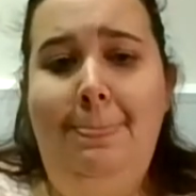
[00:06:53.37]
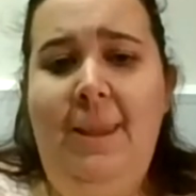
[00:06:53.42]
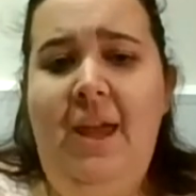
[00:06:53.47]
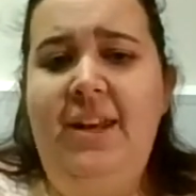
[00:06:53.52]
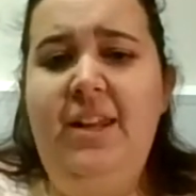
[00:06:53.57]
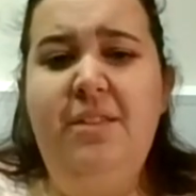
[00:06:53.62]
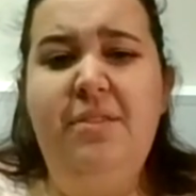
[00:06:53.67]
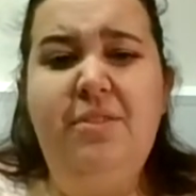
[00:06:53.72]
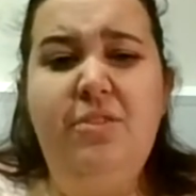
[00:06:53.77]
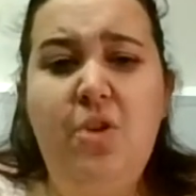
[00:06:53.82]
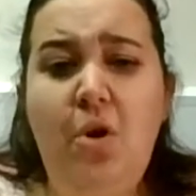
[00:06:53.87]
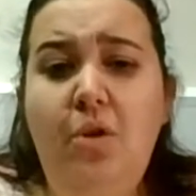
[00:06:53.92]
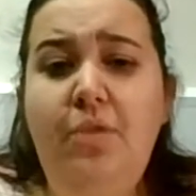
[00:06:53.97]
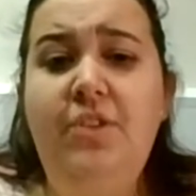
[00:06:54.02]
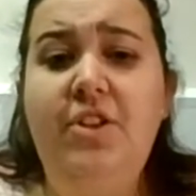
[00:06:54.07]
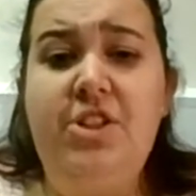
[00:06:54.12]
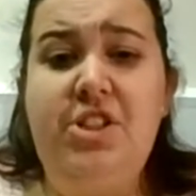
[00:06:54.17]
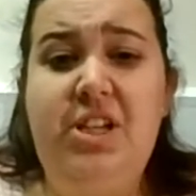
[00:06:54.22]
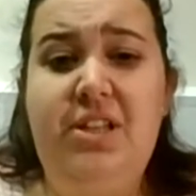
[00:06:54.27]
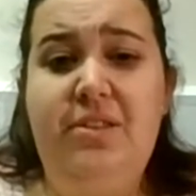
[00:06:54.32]
And it's not
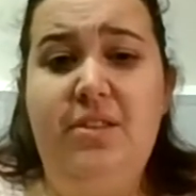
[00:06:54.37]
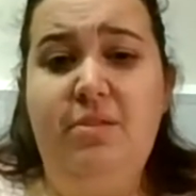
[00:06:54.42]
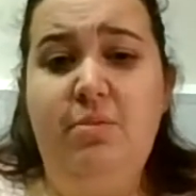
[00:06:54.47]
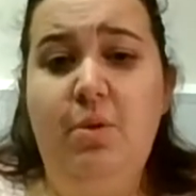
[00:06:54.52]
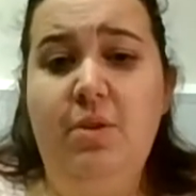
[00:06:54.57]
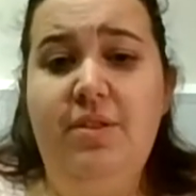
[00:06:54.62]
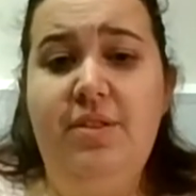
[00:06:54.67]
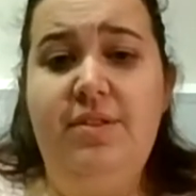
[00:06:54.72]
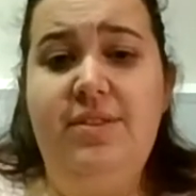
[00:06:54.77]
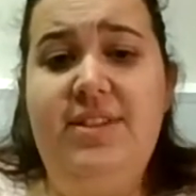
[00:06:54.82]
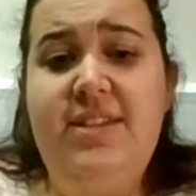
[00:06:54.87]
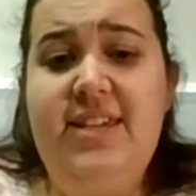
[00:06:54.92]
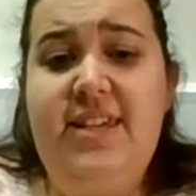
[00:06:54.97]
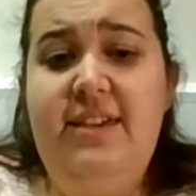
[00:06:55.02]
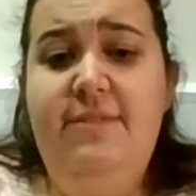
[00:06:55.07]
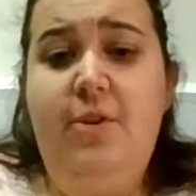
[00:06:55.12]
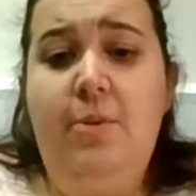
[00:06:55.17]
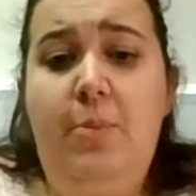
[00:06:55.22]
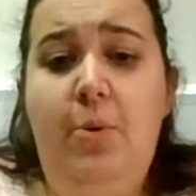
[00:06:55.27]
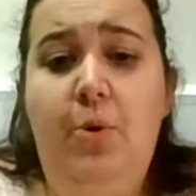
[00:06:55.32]
that Jesus wants us to
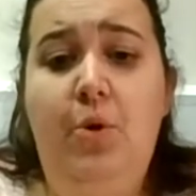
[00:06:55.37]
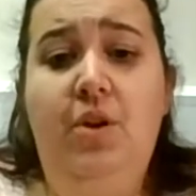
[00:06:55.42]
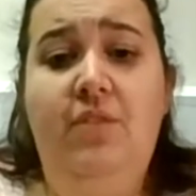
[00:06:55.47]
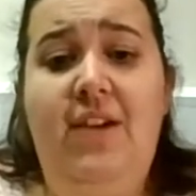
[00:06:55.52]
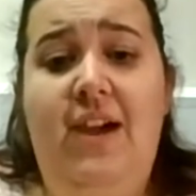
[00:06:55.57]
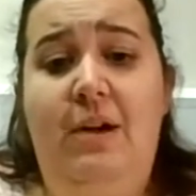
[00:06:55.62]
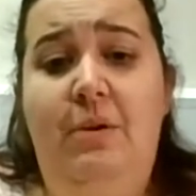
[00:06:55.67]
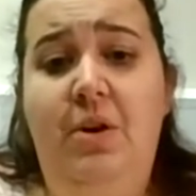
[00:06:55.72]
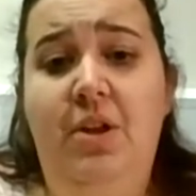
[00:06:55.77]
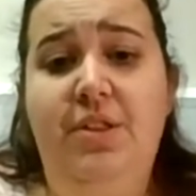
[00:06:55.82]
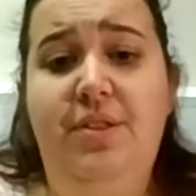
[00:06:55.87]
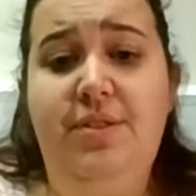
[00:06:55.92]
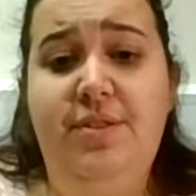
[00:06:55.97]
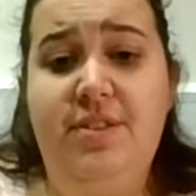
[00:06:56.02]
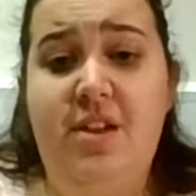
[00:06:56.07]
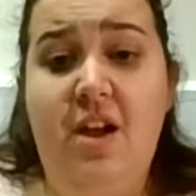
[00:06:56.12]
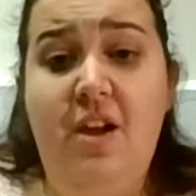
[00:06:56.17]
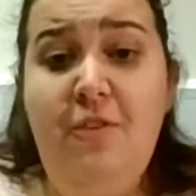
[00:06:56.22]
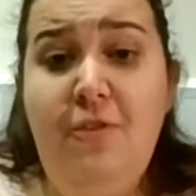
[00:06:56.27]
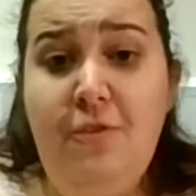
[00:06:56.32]
give up all of our
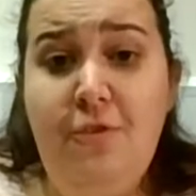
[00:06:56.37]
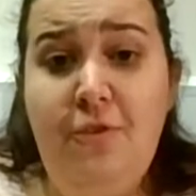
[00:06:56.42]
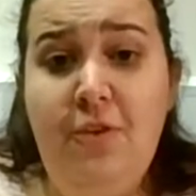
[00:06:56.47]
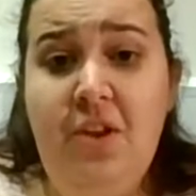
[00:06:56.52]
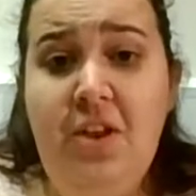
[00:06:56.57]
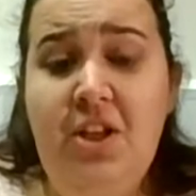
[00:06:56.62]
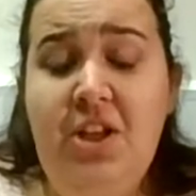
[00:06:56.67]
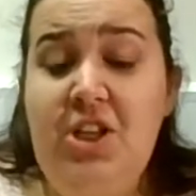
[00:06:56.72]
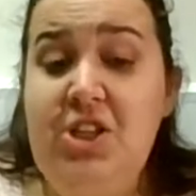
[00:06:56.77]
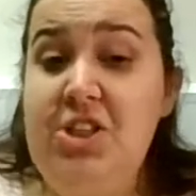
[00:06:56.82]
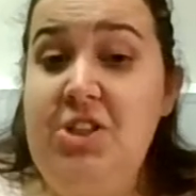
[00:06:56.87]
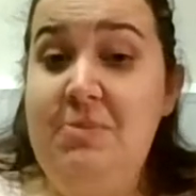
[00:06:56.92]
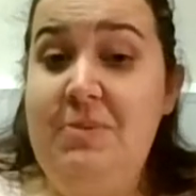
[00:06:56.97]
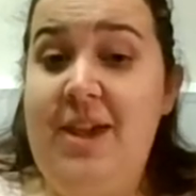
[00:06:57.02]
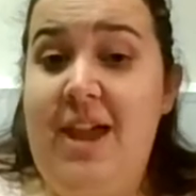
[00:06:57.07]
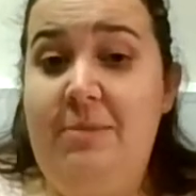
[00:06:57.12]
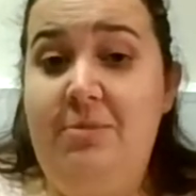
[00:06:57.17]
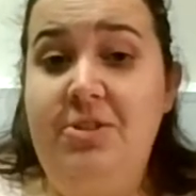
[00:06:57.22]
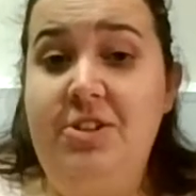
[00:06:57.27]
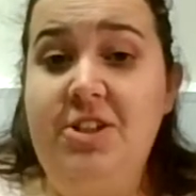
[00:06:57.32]
stuff to be
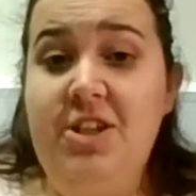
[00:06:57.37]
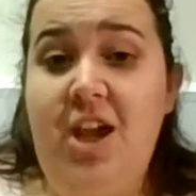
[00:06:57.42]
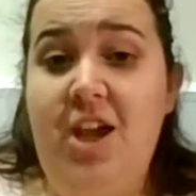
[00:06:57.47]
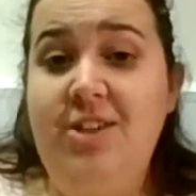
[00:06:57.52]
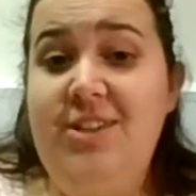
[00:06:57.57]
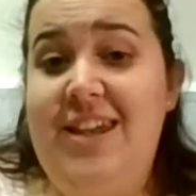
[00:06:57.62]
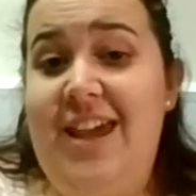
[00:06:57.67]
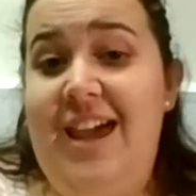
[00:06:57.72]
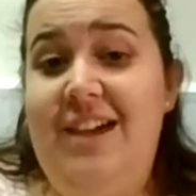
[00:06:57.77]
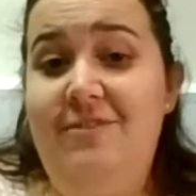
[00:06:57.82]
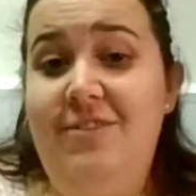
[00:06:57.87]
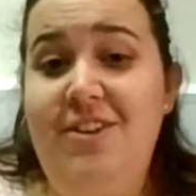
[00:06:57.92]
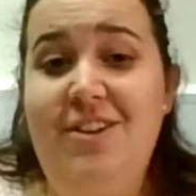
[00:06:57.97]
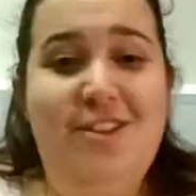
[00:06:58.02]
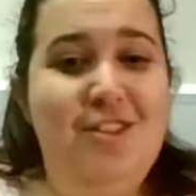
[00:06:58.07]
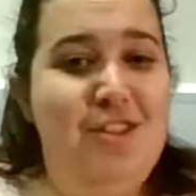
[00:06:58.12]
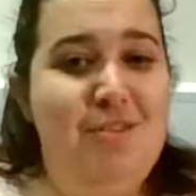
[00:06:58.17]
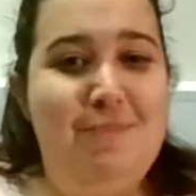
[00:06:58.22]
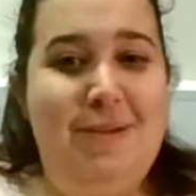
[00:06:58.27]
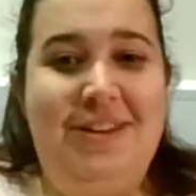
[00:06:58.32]
able to go to heaven
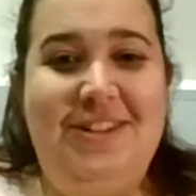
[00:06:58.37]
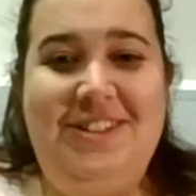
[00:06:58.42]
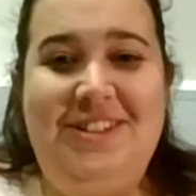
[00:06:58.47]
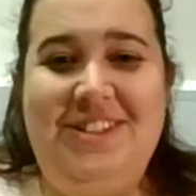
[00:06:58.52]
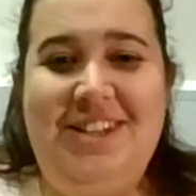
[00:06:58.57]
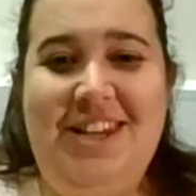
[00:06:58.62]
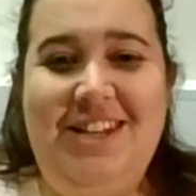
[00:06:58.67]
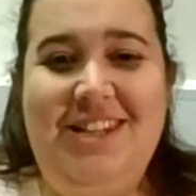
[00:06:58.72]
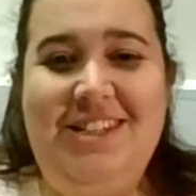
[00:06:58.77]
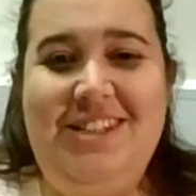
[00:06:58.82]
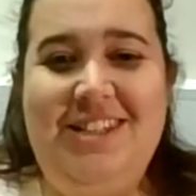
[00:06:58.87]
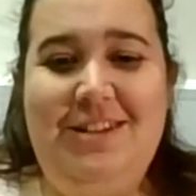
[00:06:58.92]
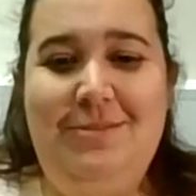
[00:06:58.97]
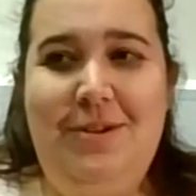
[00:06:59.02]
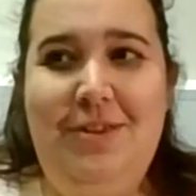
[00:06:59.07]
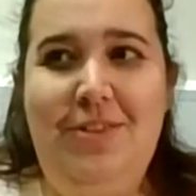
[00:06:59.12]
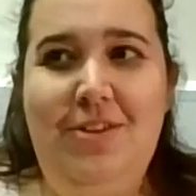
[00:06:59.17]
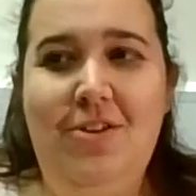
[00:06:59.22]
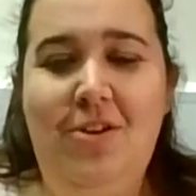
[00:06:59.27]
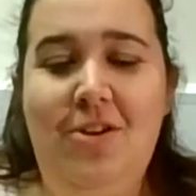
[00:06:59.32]
and spend eternity
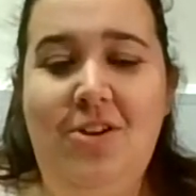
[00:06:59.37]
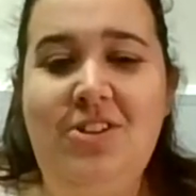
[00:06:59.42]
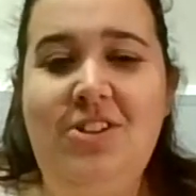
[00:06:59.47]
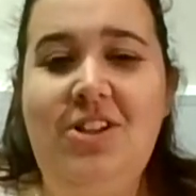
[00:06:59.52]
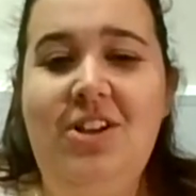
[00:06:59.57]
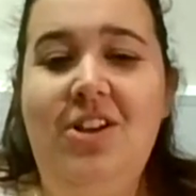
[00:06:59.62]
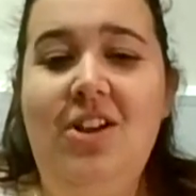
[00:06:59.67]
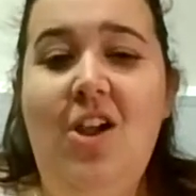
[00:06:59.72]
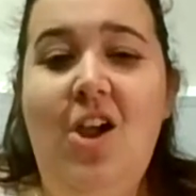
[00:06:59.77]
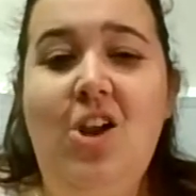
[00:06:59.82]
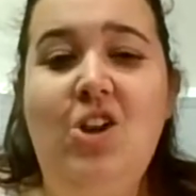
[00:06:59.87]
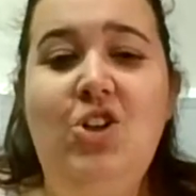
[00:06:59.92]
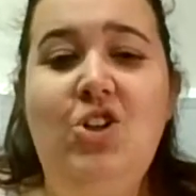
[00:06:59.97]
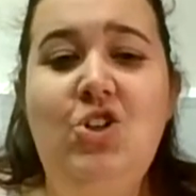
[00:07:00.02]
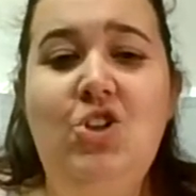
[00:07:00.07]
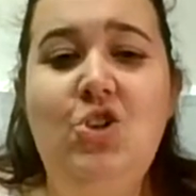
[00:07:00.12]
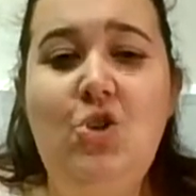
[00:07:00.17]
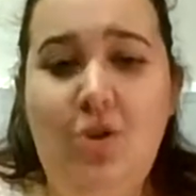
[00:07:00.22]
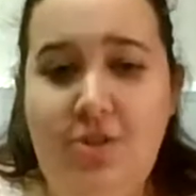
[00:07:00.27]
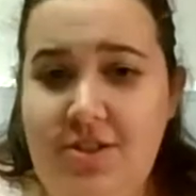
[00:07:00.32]
with God.
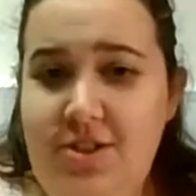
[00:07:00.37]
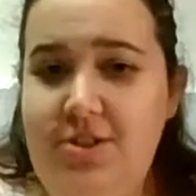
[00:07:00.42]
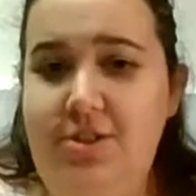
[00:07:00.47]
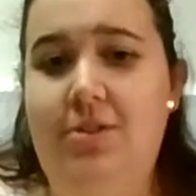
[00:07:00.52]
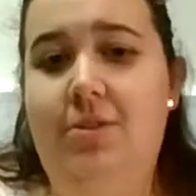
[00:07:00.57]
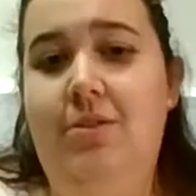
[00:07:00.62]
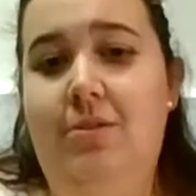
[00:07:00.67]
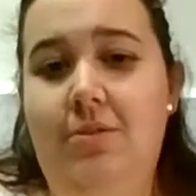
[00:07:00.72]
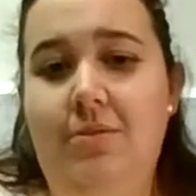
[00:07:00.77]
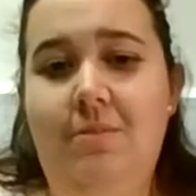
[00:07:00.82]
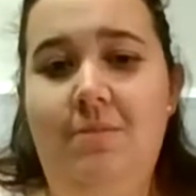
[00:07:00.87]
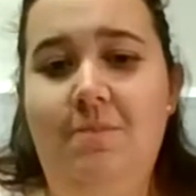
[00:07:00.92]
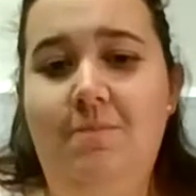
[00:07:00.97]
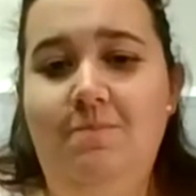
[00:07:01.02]
Not at all.